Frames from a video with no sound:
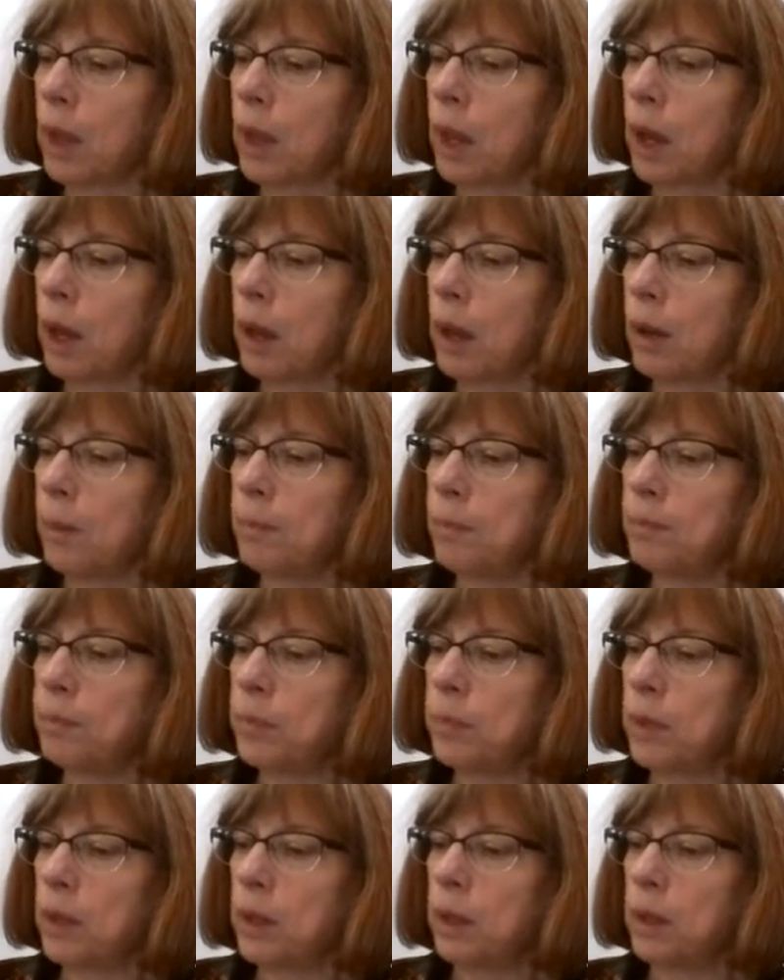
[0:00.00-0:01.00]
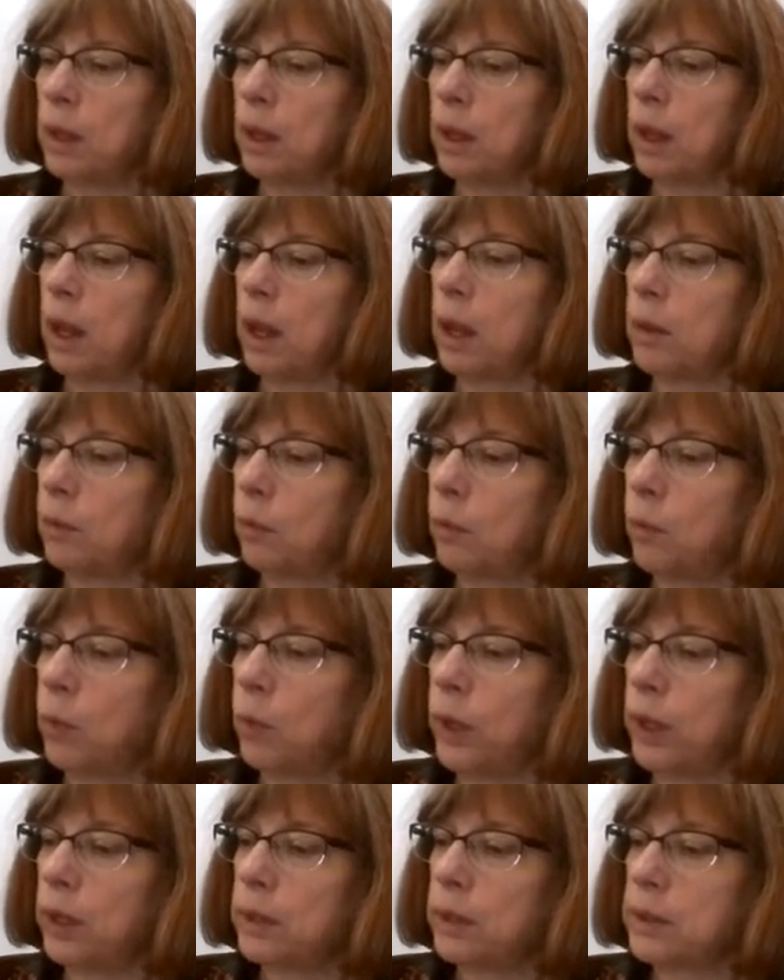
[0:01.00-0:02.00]
And we
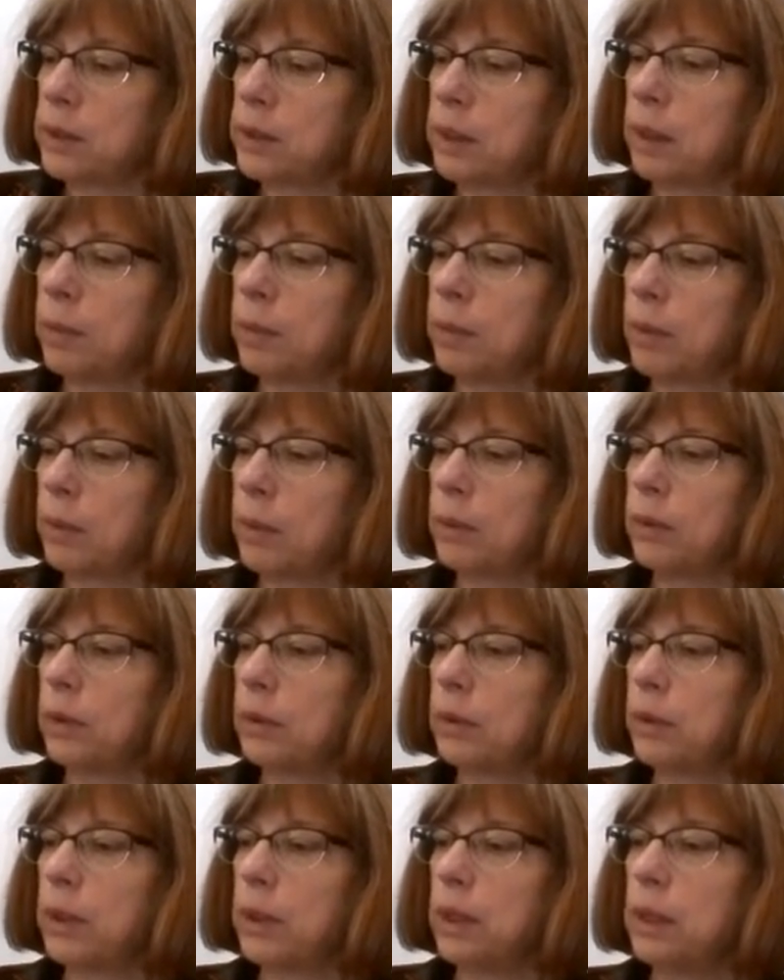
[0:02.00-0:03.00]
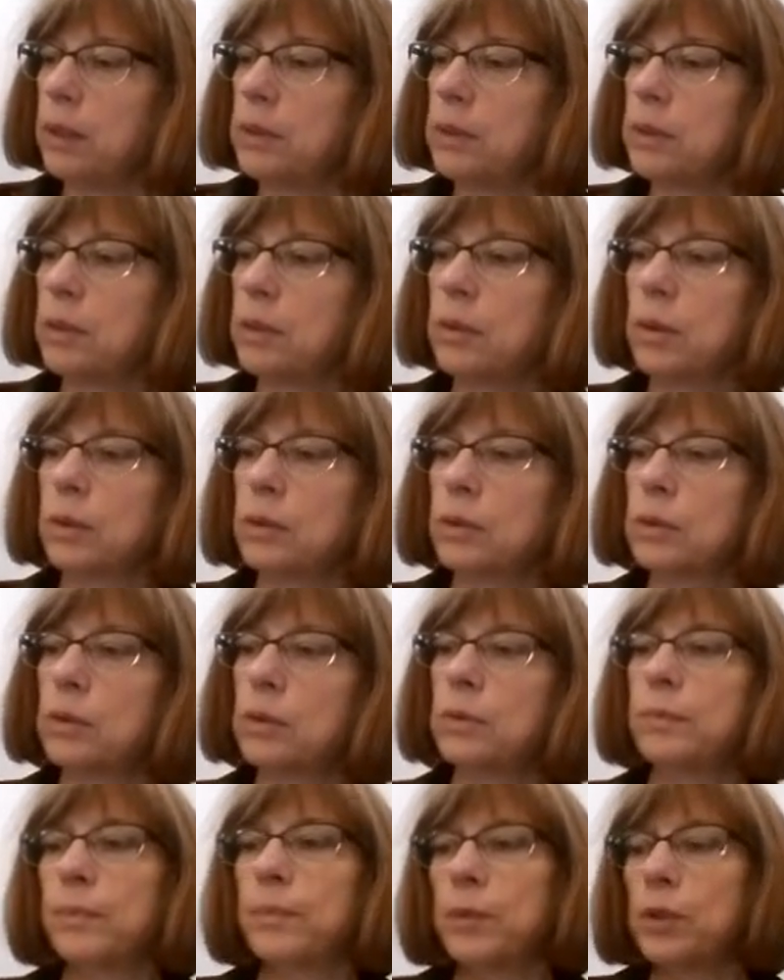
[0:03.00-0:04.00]
can skip the leading
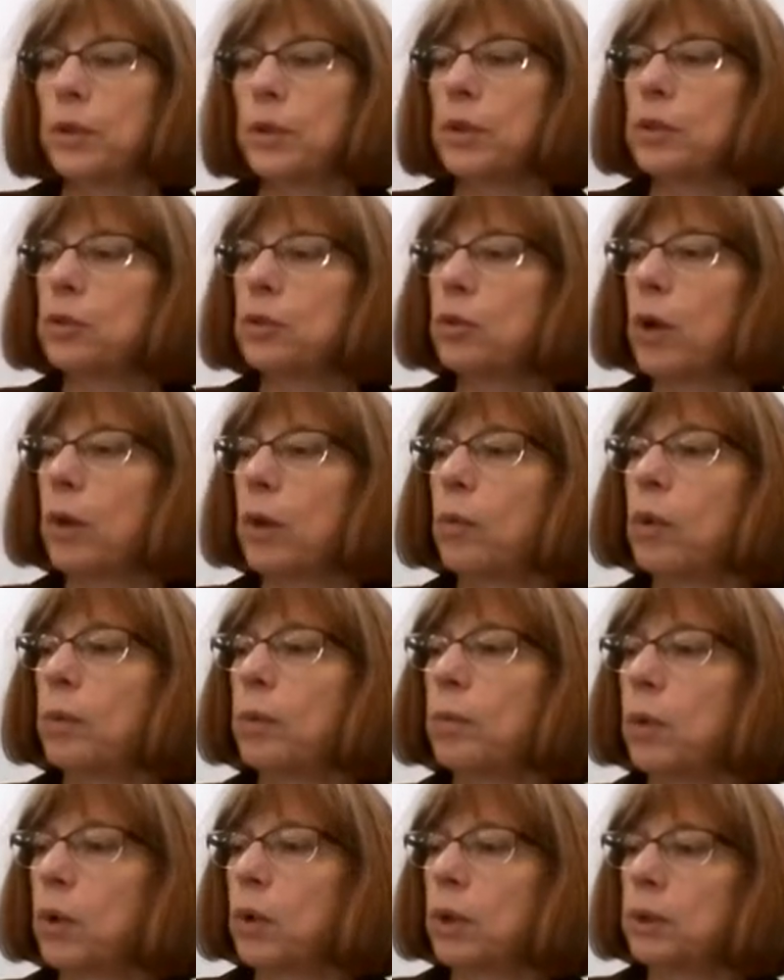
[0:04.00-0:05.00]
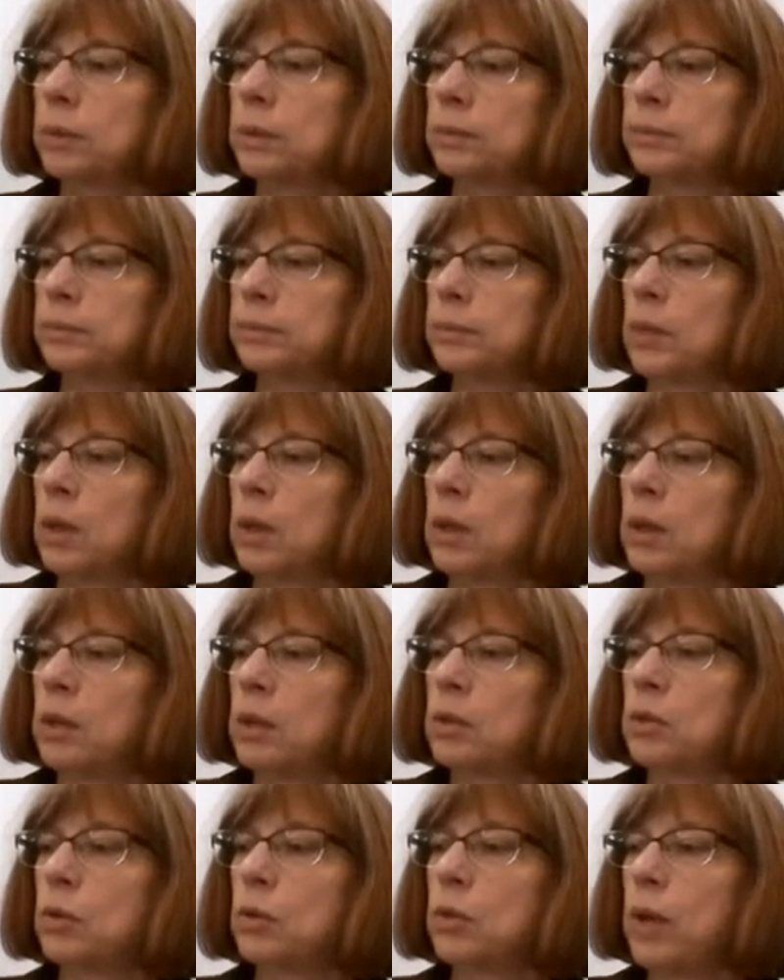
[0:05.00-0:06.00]
zeros. So let's try one more.
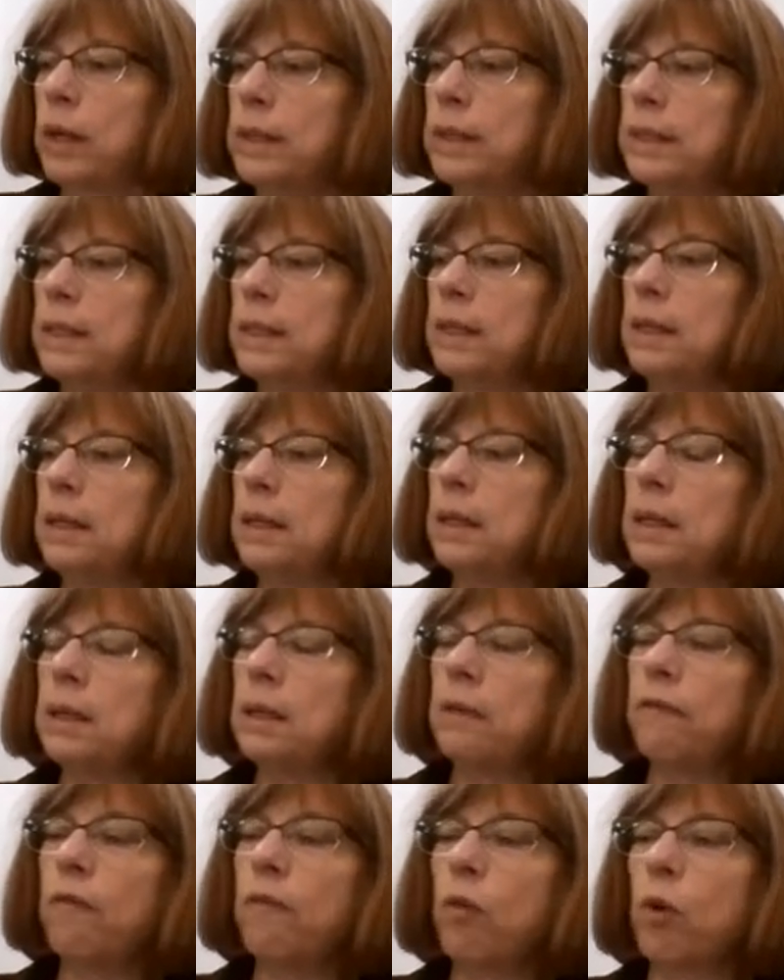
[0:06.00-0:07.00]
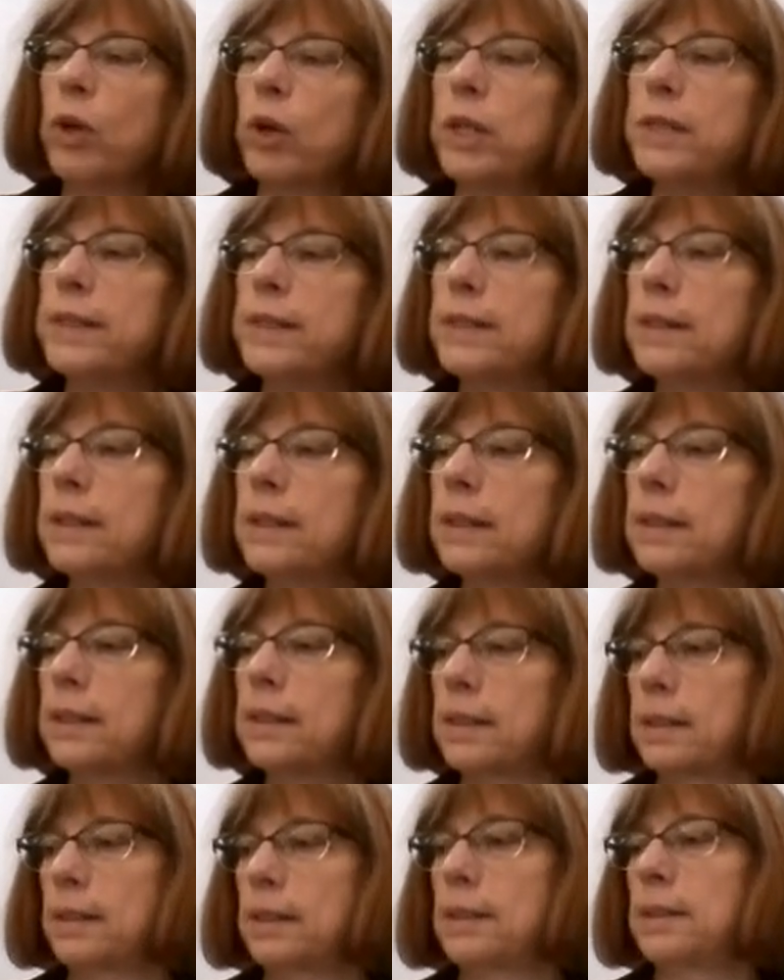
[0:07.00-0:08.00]
So 19 into
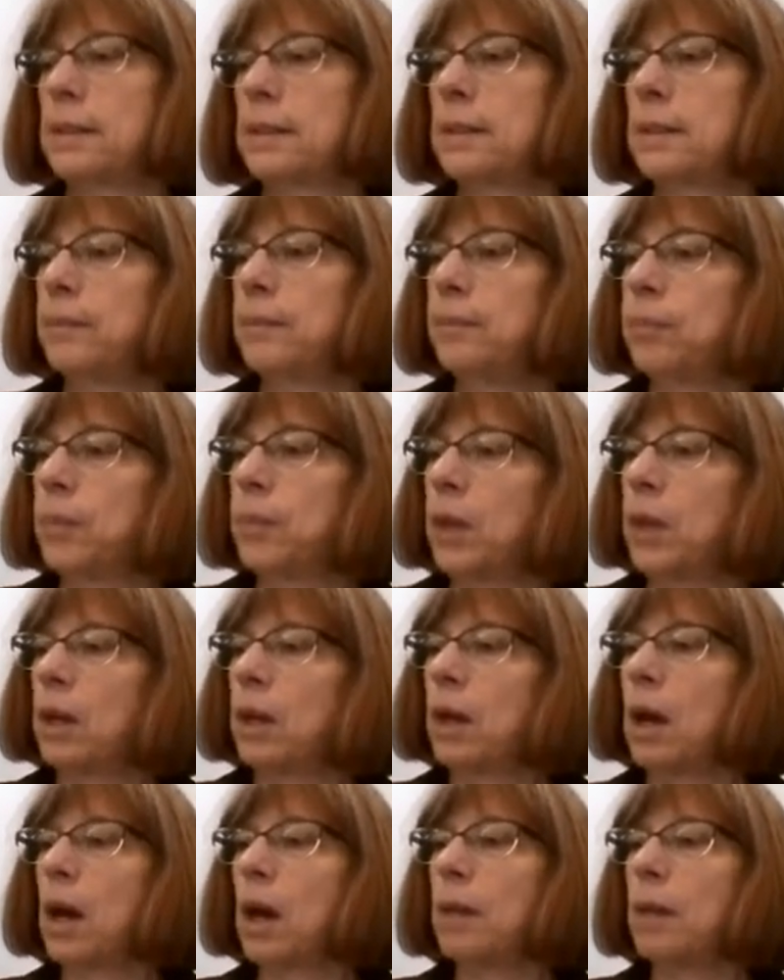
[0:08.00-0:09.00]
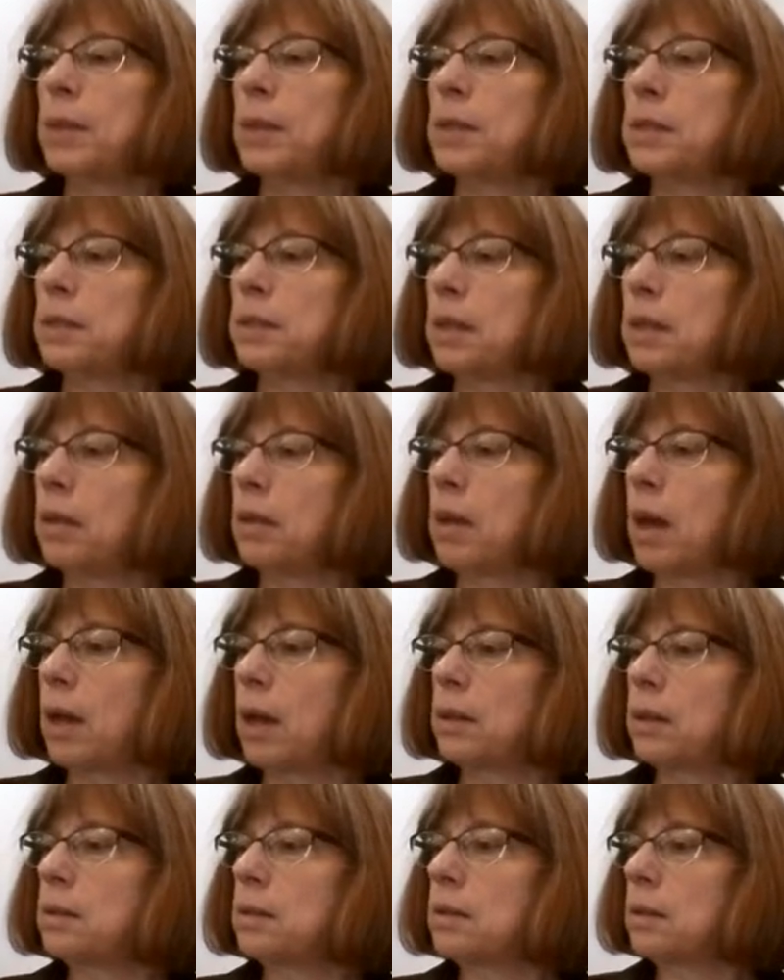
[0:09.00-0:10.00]
46. I'm going to say
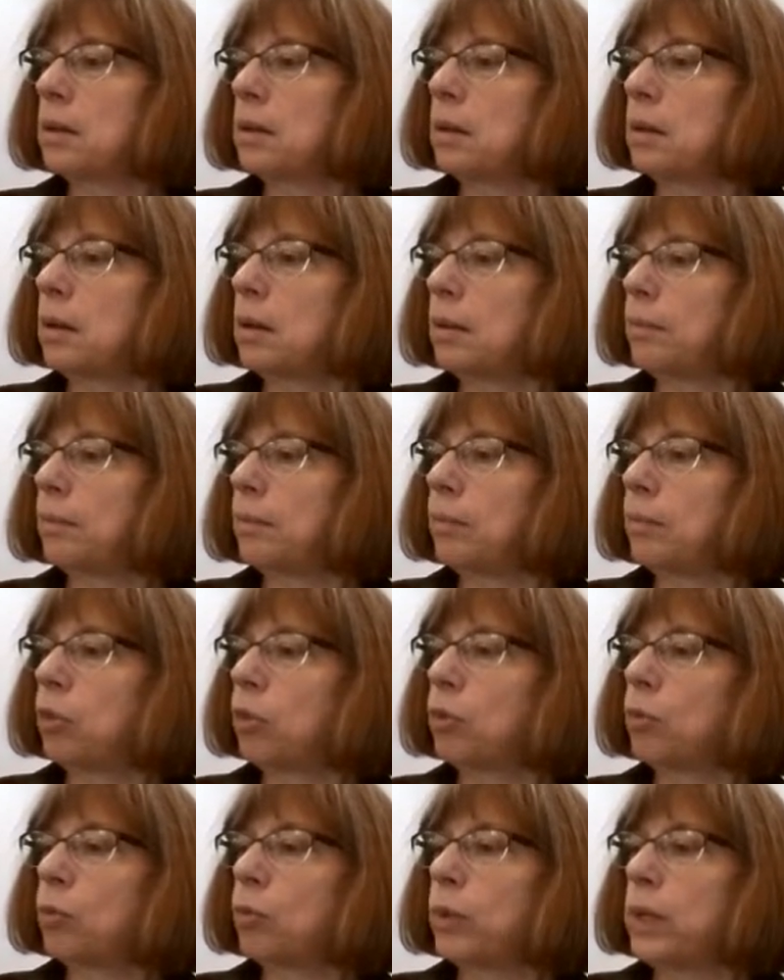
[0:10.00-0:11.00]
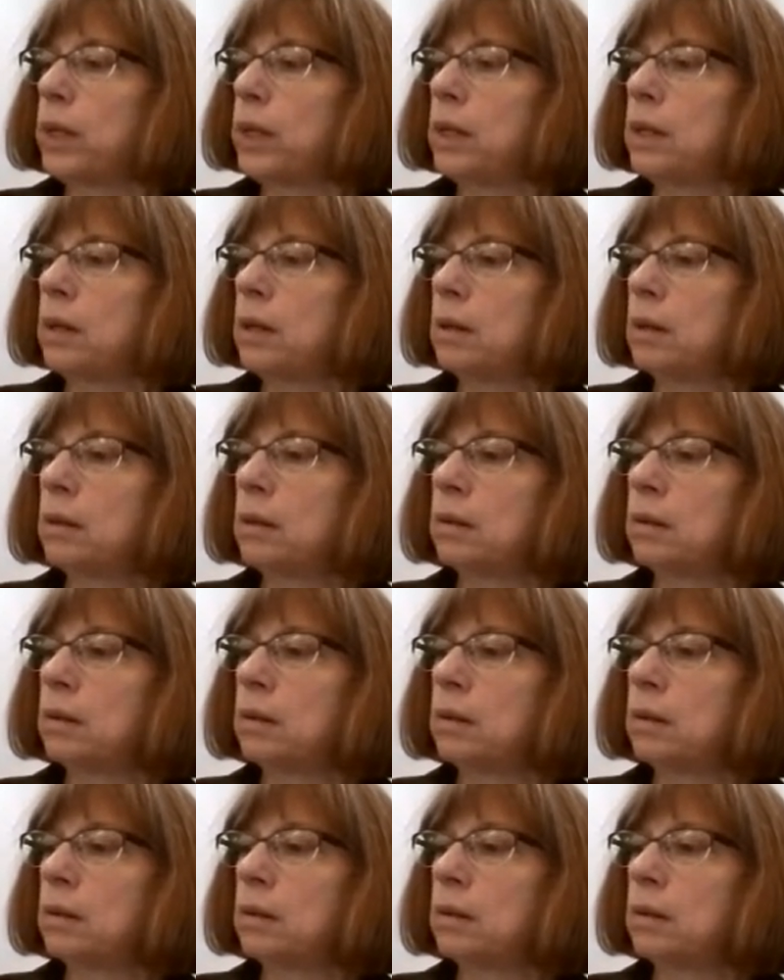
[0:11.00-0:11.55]
that's 3.